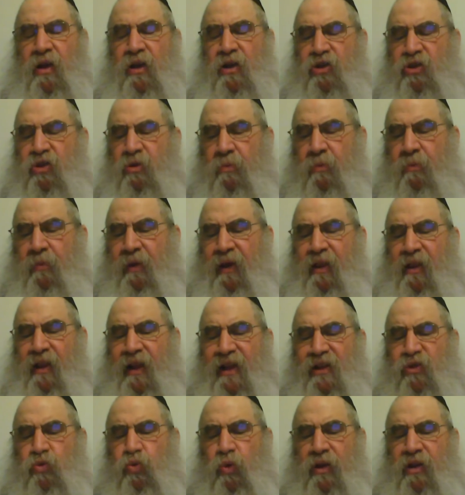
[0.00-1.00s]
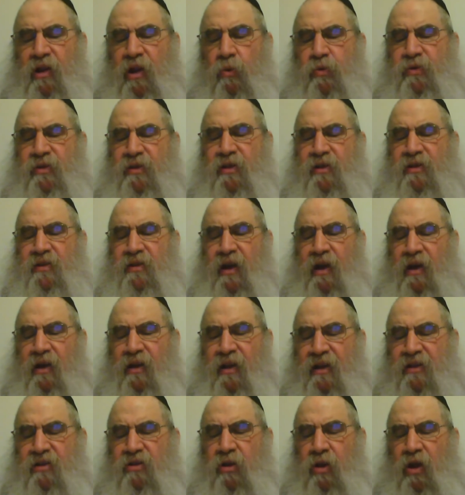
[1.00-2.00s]
So that's why there was the gzeira.
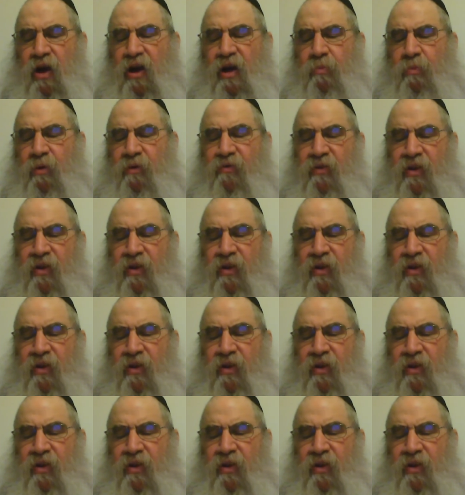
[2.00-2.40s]
That's nachamu.